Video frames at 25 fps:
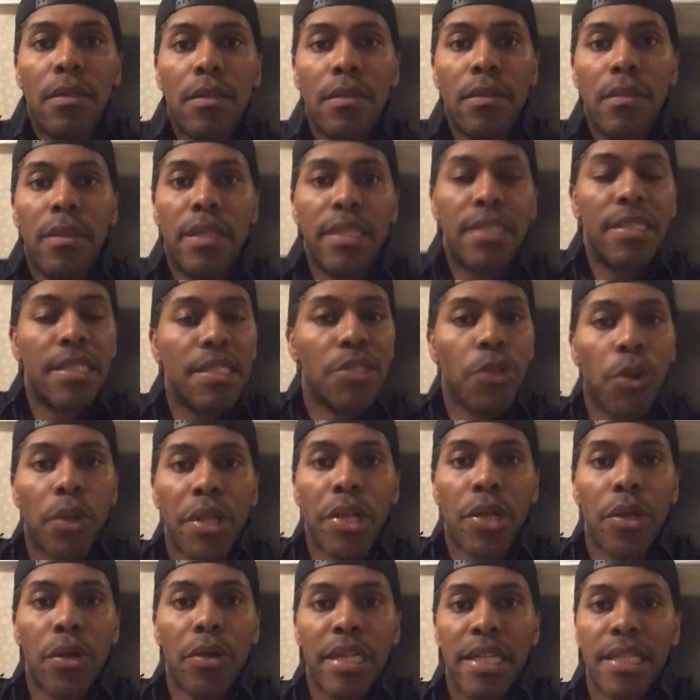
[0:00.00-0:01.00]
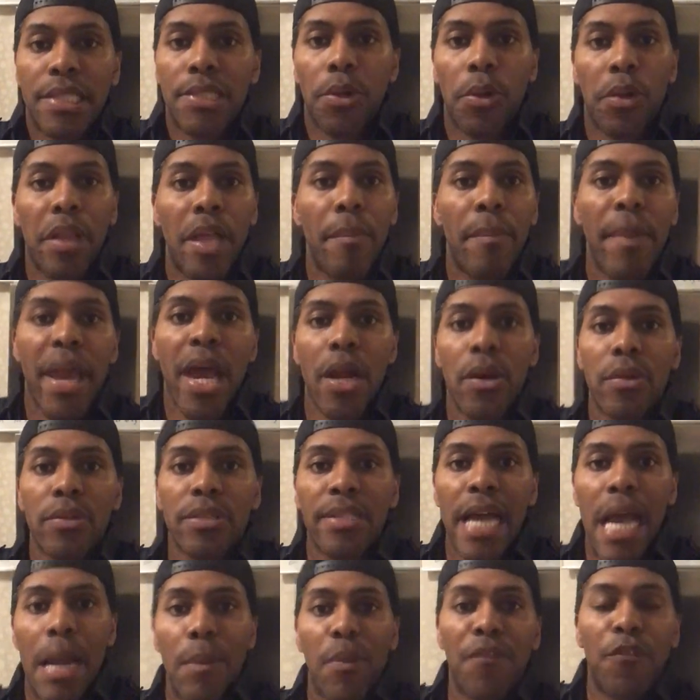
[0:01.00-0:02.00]
it's only a matter of
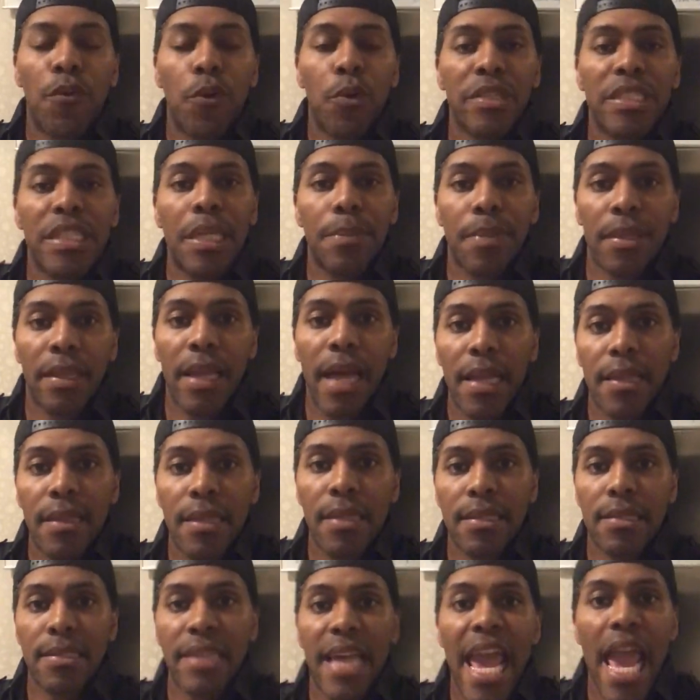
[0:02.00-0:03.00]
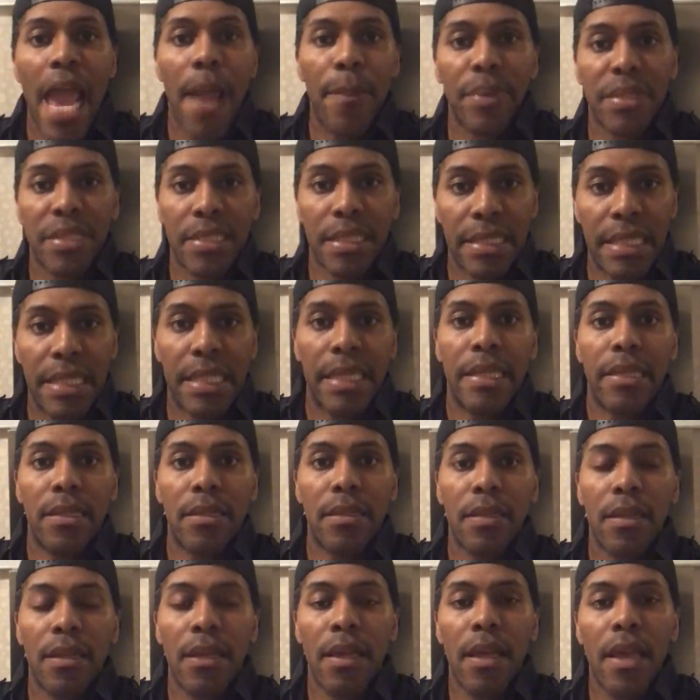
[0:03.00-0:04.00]
time before something like this happens again.
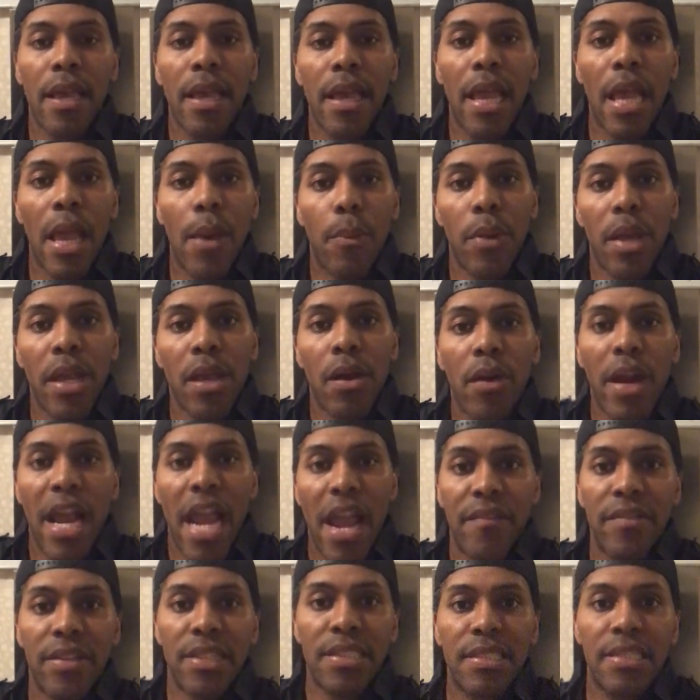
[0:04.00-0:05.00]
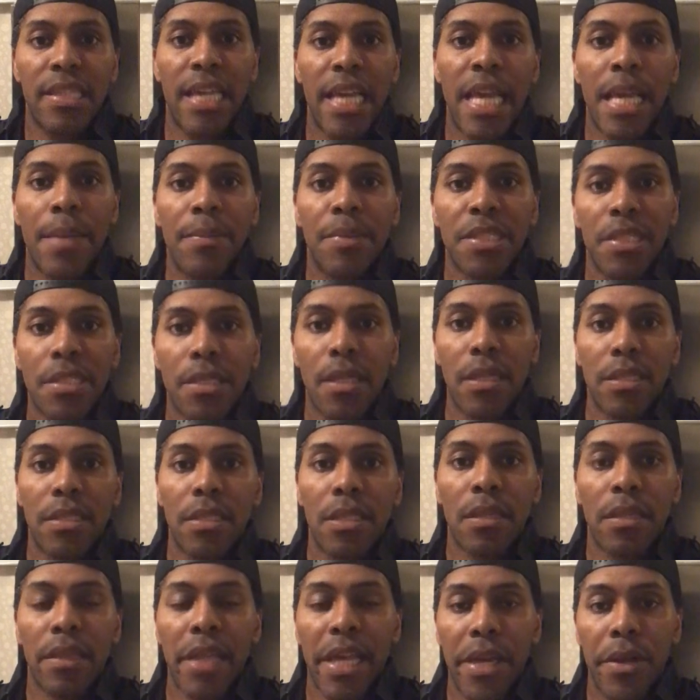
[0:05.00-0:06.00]
And we are having the same
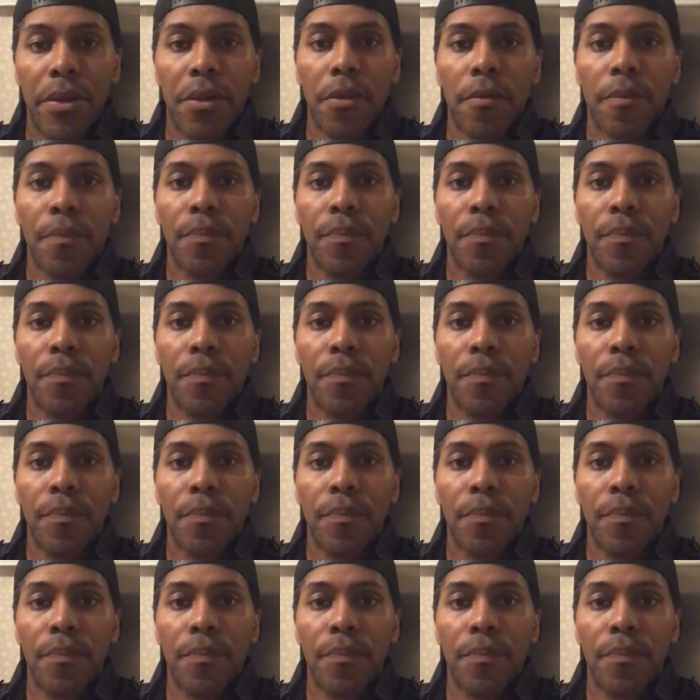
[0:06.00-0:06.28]
discussion later.